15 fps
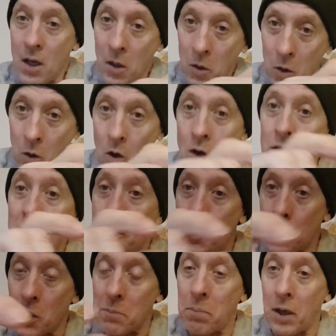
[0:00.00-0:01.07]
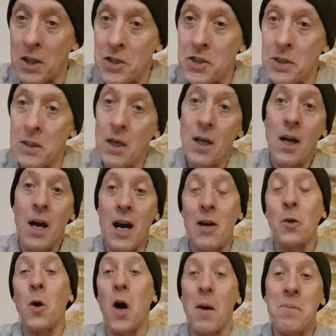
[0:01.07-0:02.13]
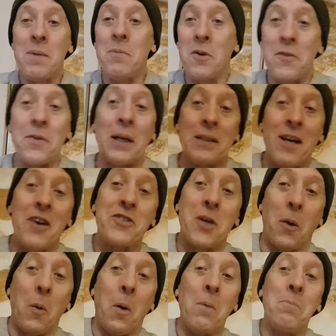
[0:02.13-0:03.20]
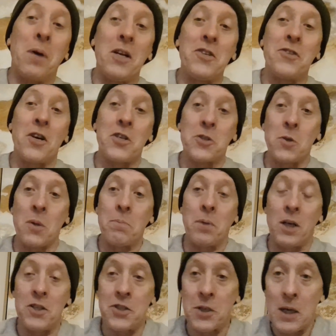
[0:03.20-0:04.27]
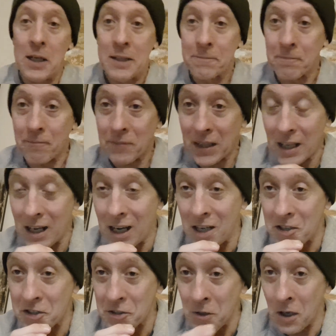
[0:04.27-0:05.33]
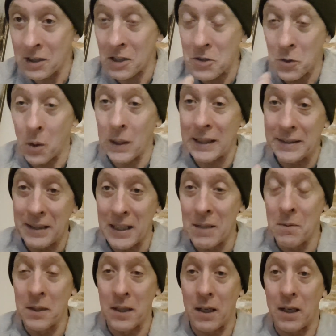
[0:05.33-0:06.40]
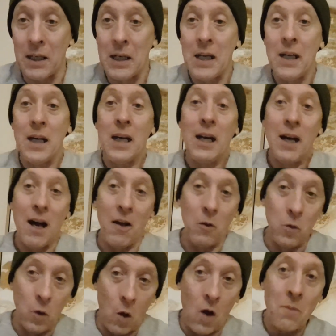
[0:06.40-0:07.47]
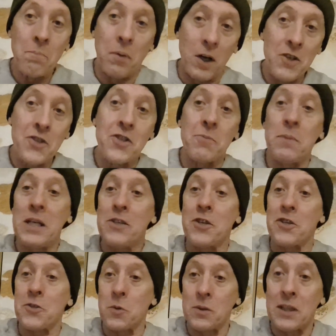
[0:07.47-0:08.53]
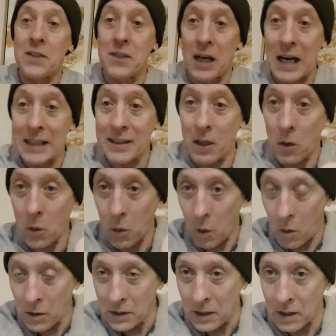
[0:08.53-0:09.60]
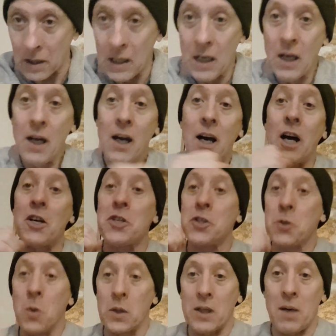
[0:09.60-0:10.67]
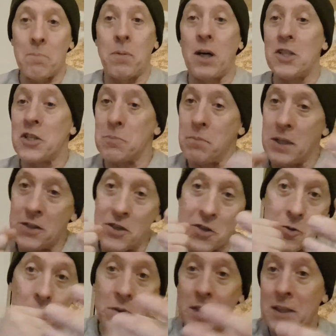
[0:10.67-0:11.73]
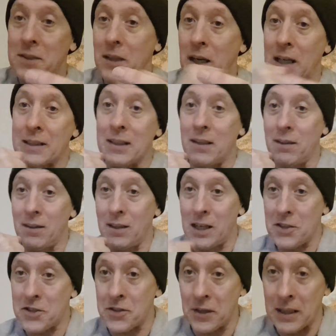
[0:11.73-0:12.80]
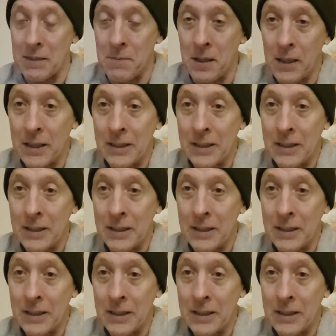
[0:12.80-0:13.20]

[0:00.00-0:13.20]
long and short punching. A lot of people think that's a long punch and a short punch. It's not at all to do with that. A long punch means it's on the target longer. A shorter punch means it's on the target less time.